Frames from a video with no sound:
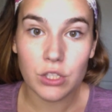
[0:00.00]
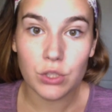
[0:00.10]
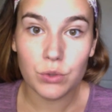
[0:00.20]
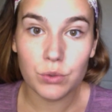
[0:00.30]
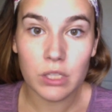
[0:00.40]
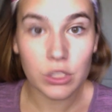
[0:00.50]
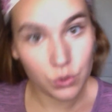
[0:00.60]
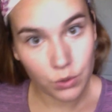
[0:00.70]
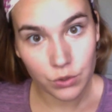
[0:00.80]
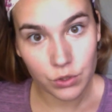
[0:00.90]
to the
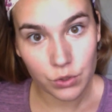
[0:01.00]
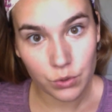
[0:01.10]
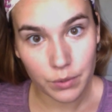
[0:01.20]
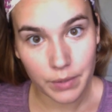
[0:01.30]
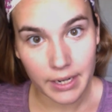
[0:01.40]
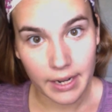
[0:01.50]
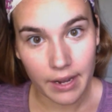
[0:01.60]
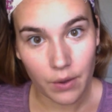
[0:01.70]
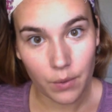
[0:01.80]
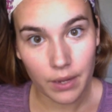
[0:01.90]
grocery store right
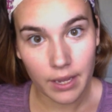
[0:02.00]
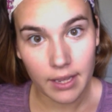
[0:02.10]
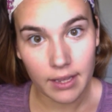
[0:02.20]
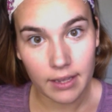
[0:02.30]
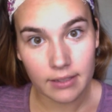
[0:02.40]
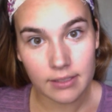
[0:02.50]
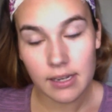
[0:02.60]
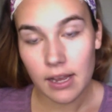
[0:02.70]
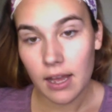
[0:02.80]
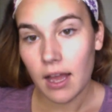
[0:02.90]
now and
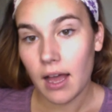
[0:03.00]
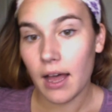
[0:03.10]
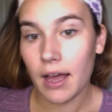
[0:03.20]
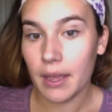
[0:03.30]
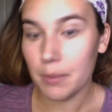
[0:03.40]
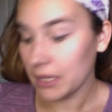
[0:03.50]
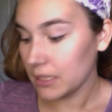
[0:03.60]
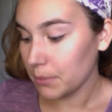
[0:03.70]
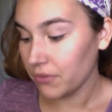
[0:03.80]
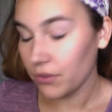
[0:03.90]
I picked
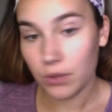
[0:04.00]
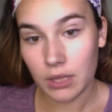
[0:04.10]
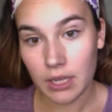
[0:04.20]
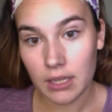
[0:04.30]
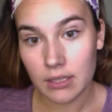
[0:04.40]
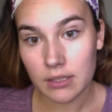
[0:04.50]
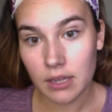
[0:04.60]
up a few things.